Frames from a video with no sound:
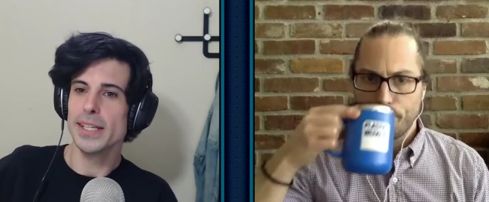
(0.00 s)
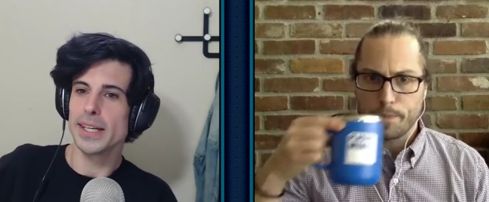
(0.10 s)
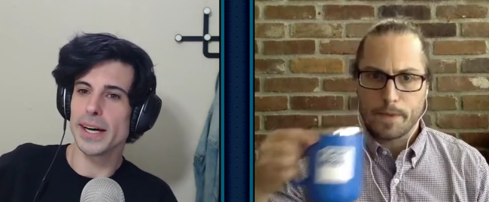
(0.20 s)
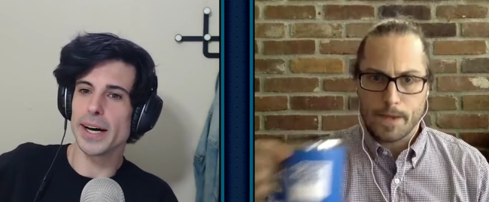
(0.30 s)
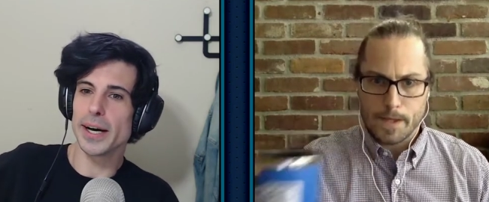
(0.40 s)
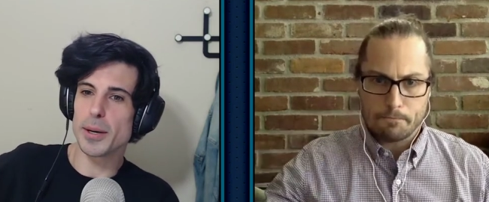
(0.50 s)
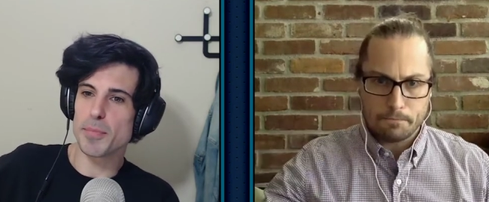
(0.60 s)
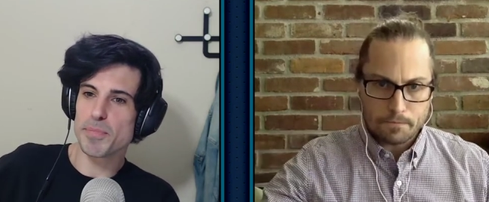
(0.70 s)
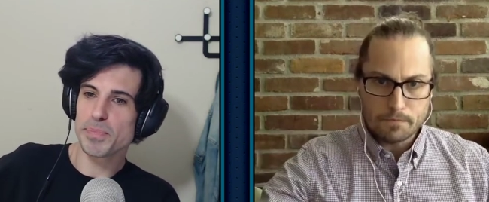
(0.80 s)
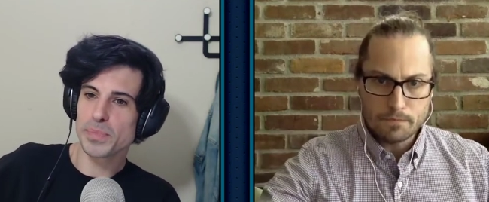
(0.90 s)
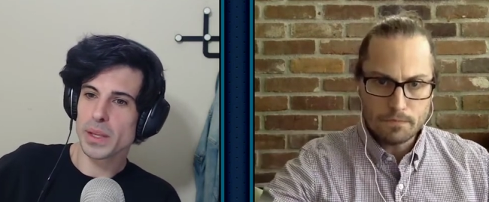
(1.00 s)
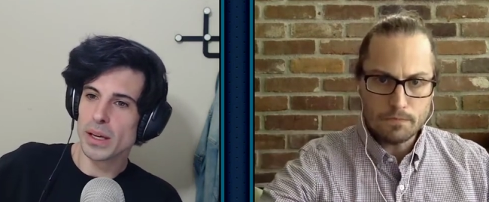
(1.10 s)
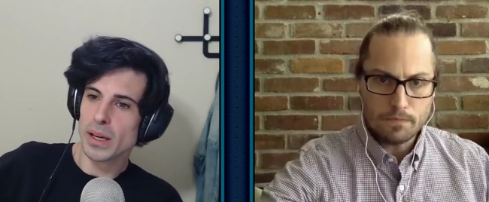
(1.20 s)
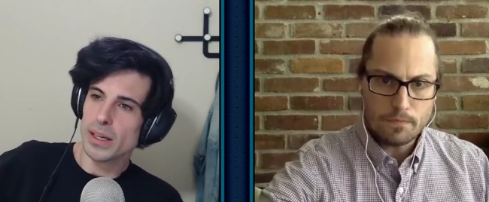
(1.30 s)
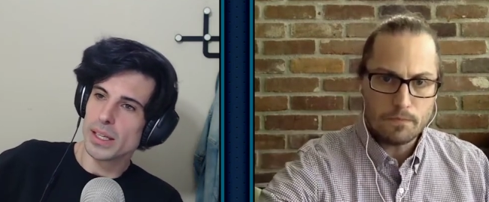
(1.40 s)
Speaker 1: Um,
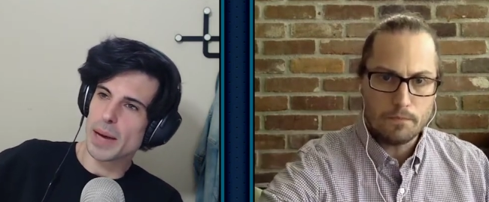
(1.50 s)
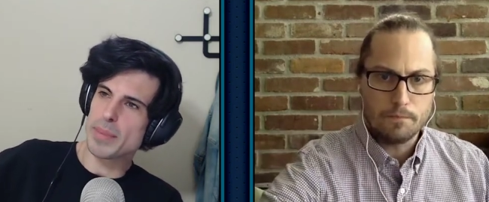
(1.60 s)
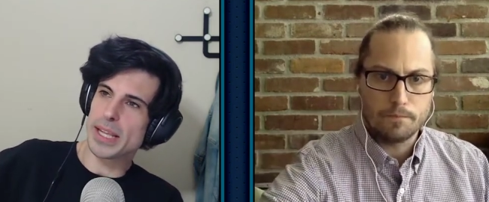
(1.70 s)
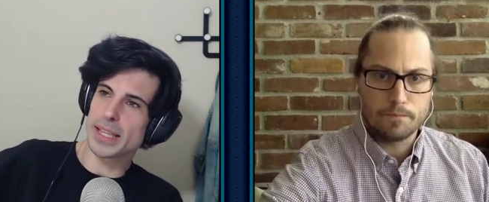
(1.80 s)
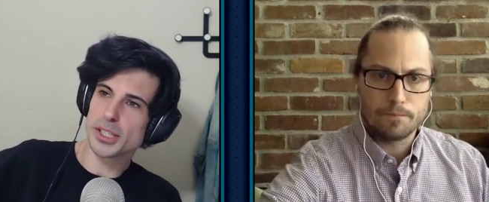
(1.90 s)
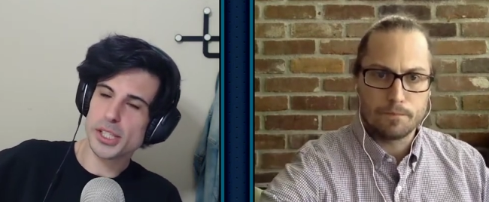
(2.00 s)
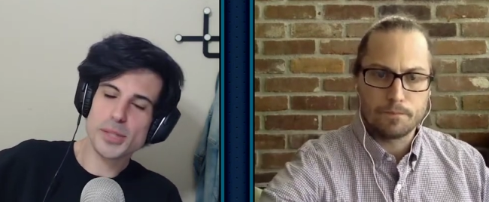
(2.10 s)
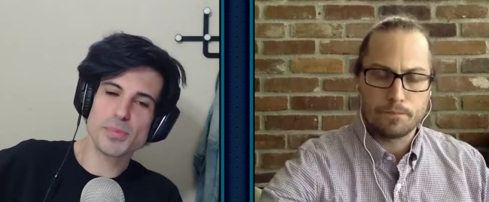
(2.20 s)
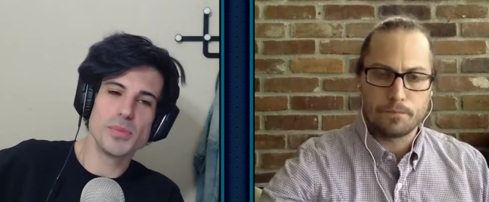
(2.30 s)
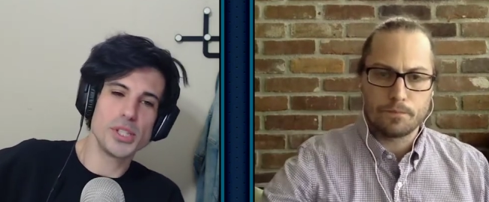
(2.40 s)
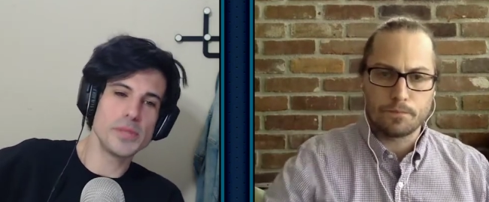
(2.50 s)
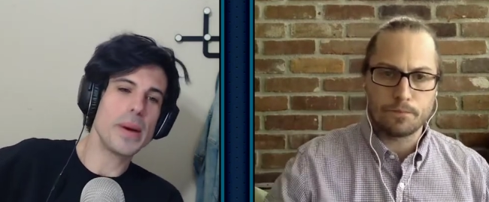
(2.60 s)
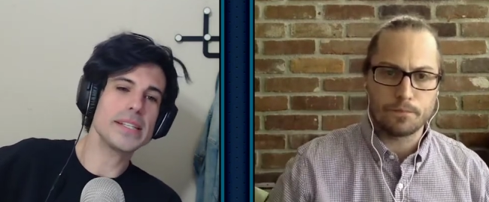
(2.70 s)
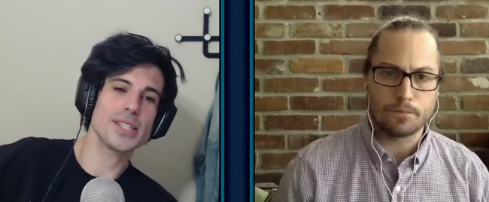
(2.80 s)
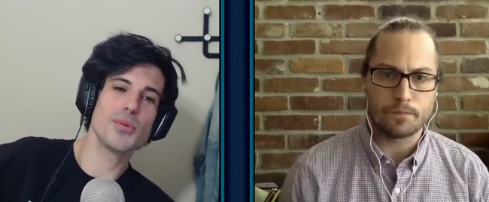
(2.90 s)
I mean, she's she's
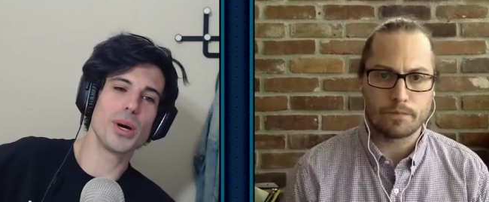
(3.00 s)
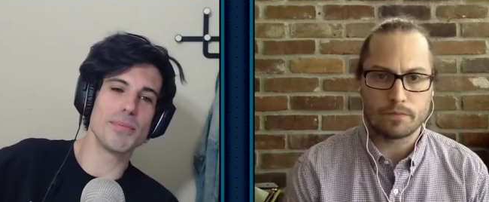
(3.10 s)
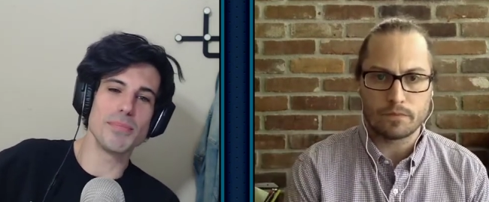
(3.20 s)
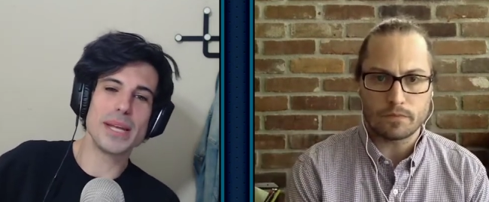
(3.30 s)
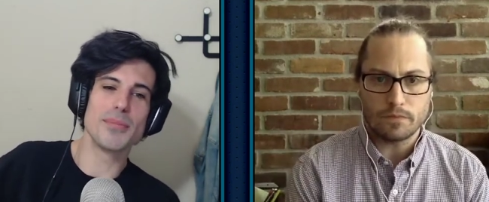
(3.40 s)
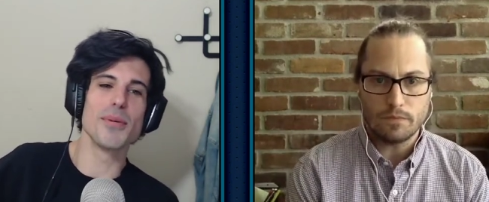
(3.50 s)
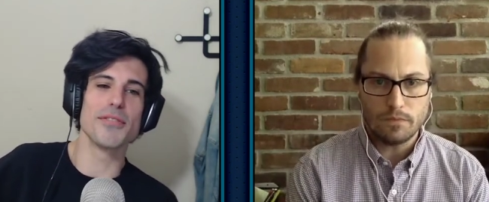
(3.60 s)
basically won a minimum of